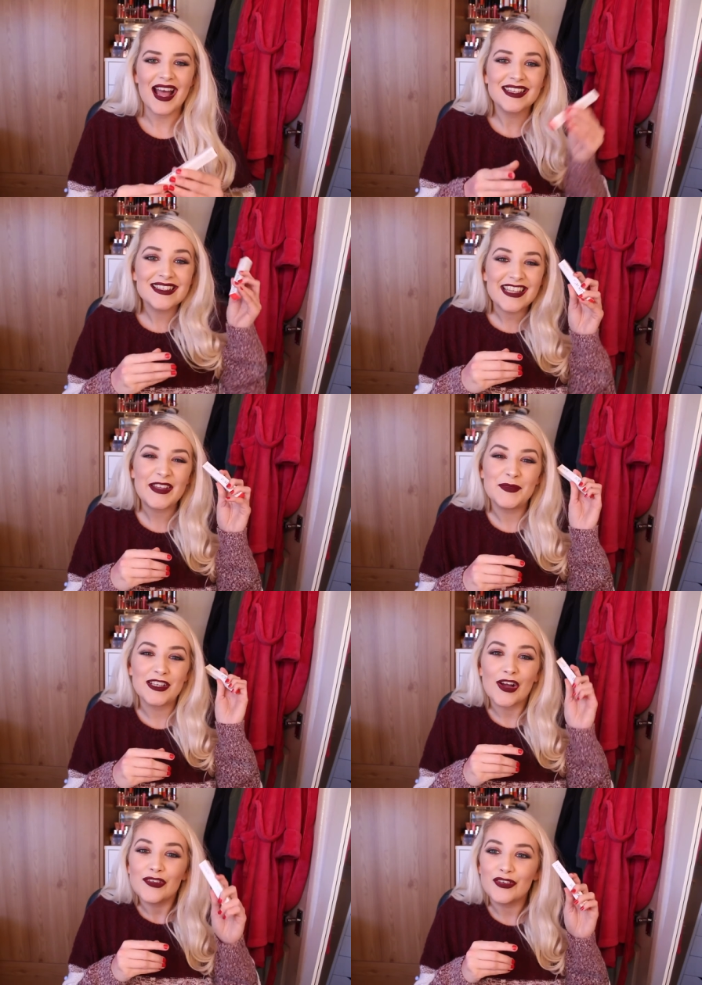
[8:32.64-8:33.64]
and they sent
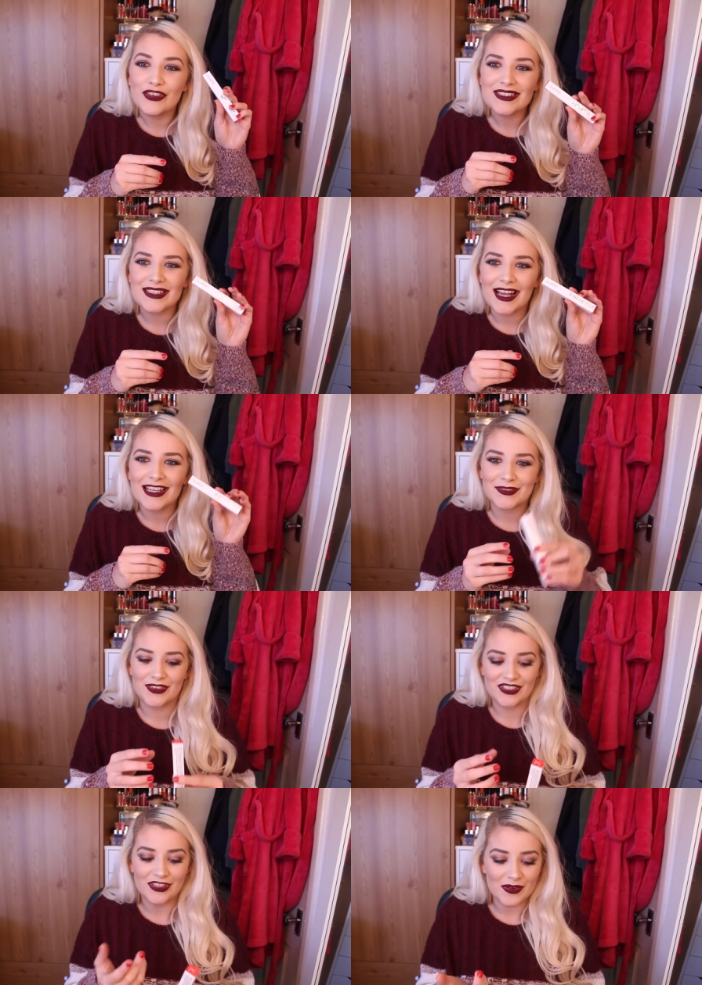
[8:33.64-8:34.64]
me a full-size
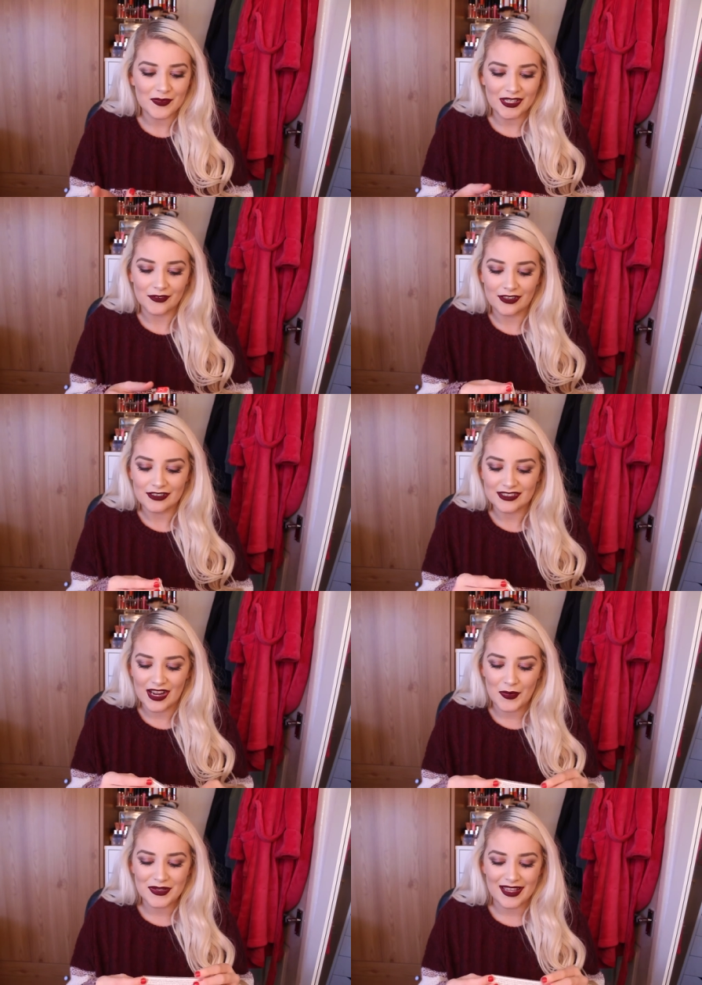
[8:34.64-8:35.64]
one, not a mini one, so
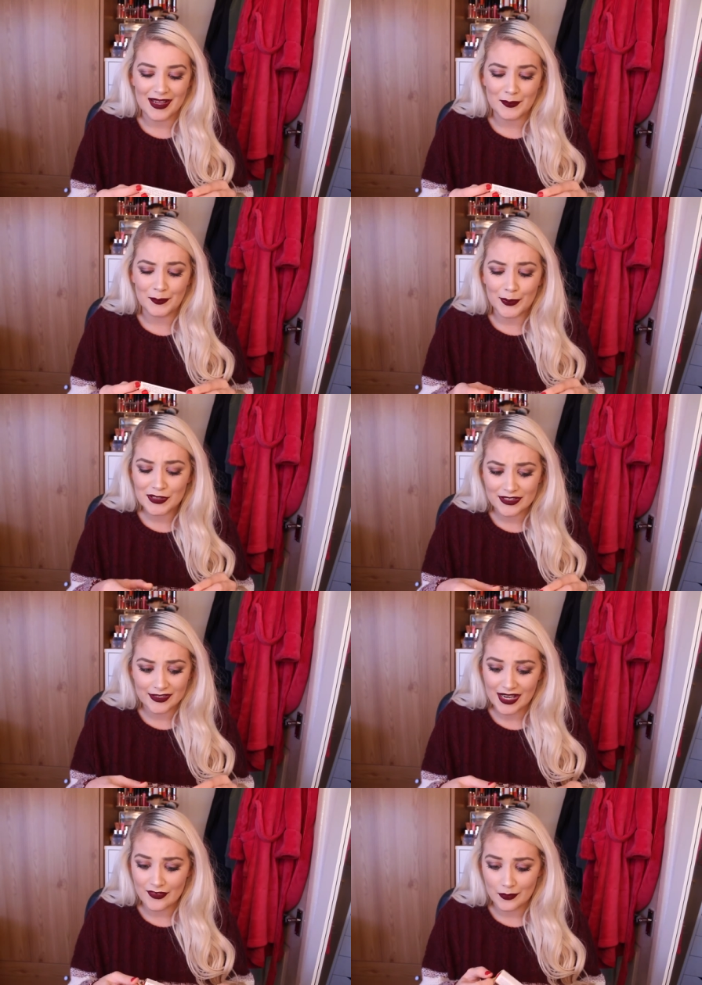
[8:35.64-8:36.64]
I was like
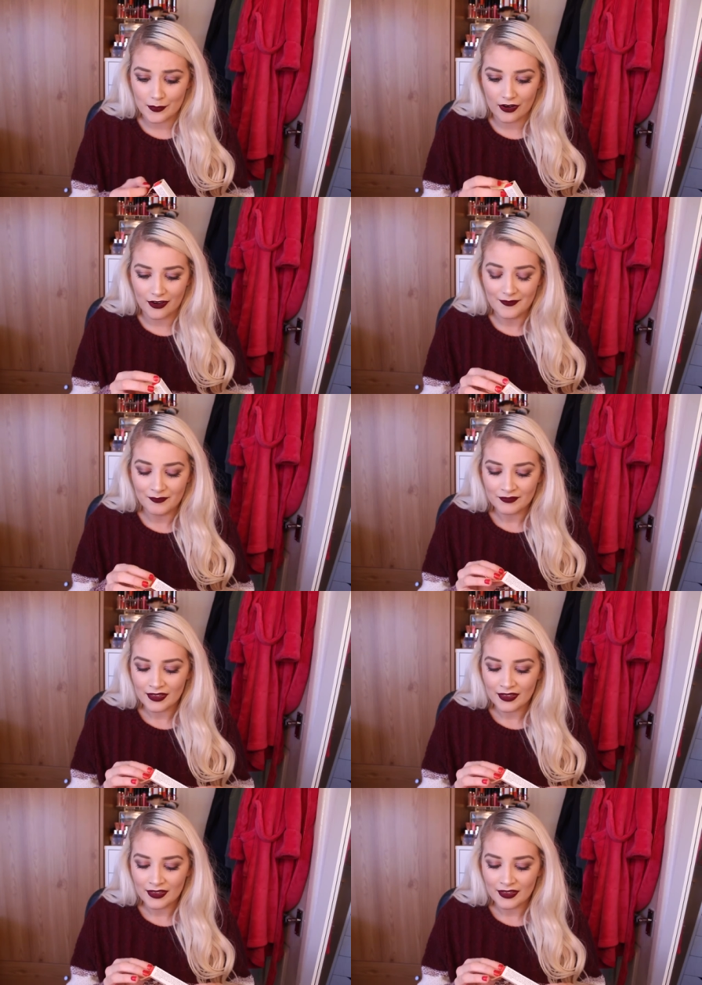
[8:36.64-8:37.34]
buzzing even more.